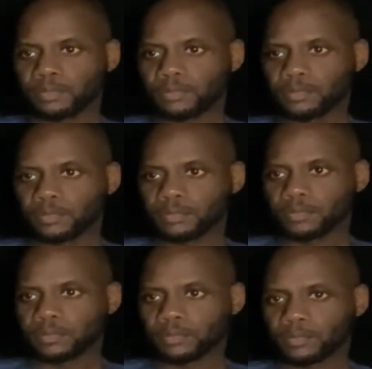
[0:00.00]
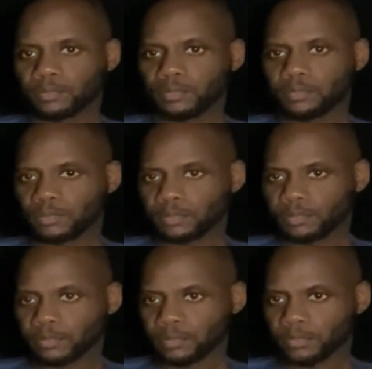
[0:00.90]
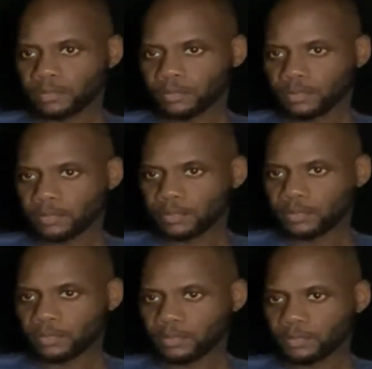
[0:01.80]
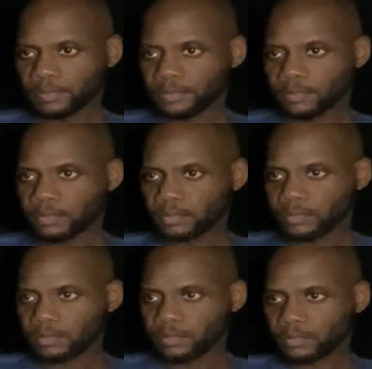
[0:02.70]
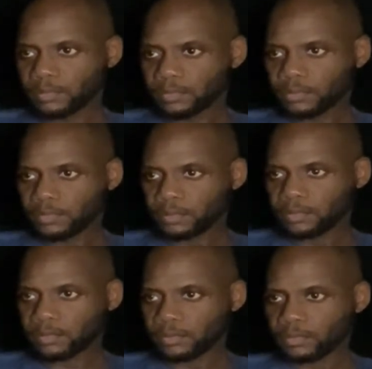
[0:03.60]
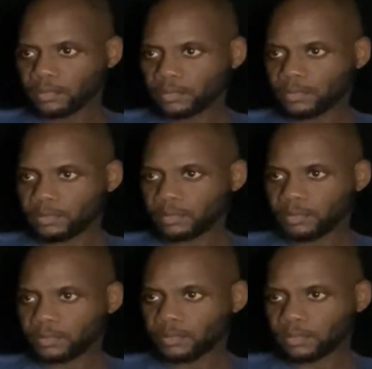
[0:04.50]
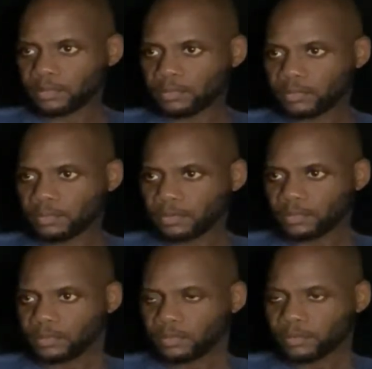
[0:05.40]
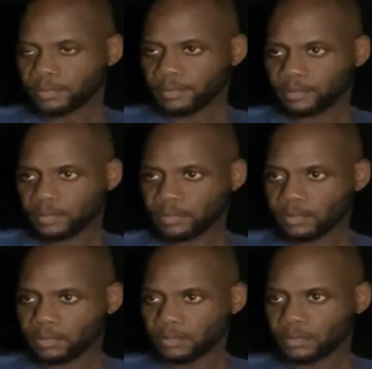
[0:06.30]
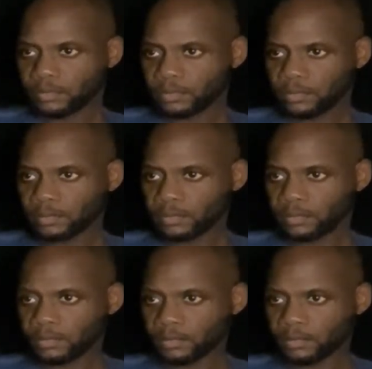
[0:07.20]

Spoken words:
No words are spoken by the person on screen.